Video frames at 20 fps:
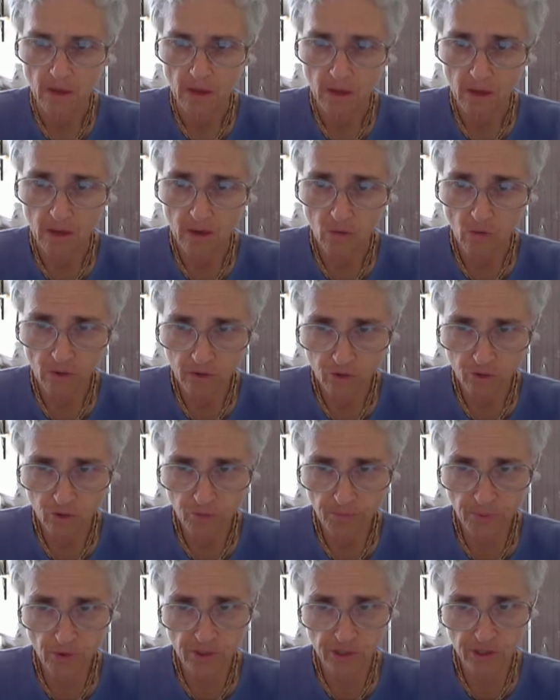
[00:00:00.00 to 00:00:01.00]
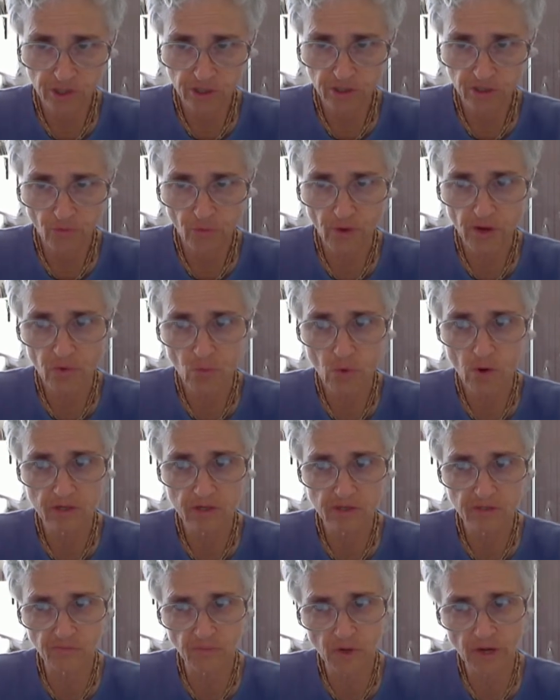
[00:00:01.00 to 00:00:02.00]
in order to purchase
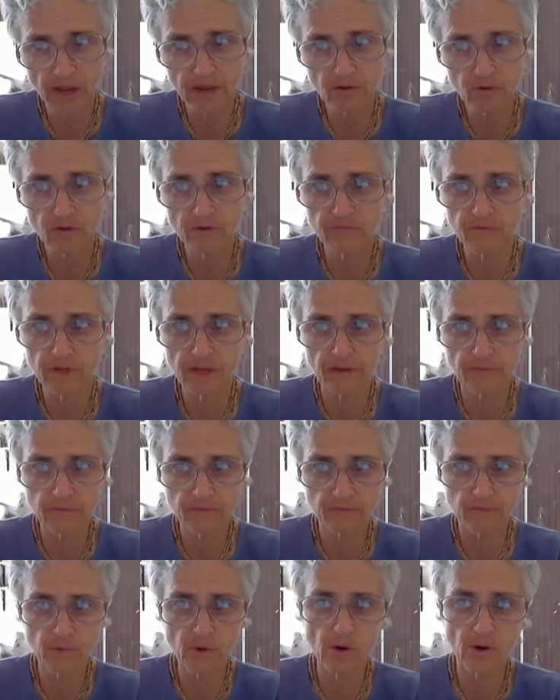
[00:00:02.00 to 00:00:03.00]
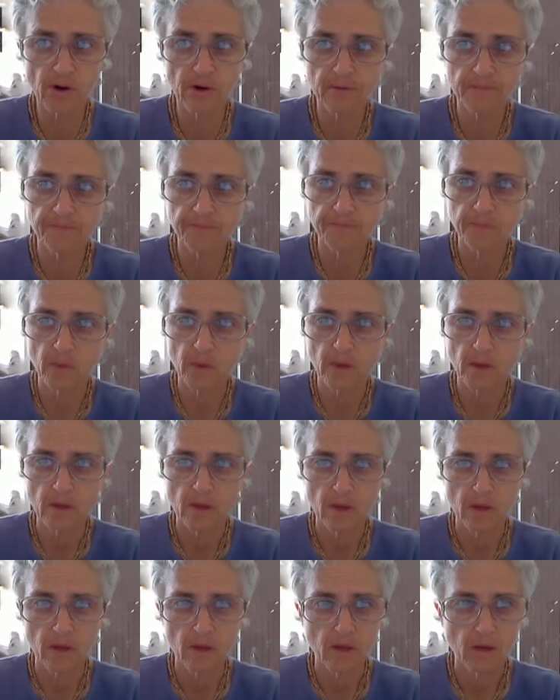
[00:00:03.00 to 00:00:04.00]
3/4 of an acre of land from her.
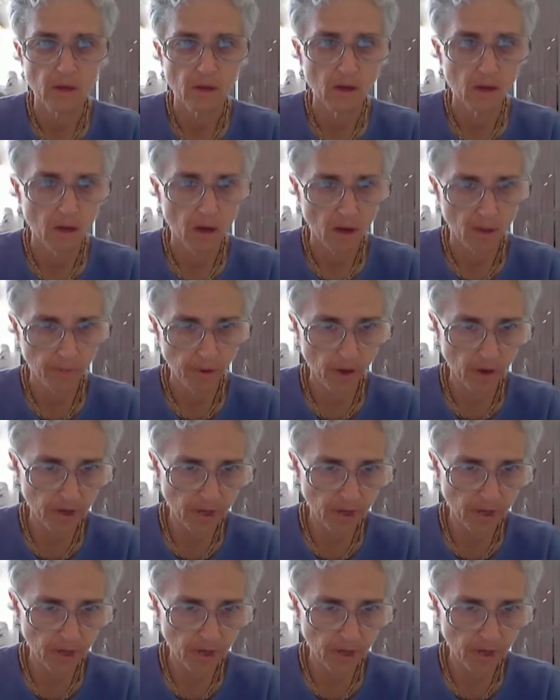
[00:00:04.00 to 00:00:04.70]
Upon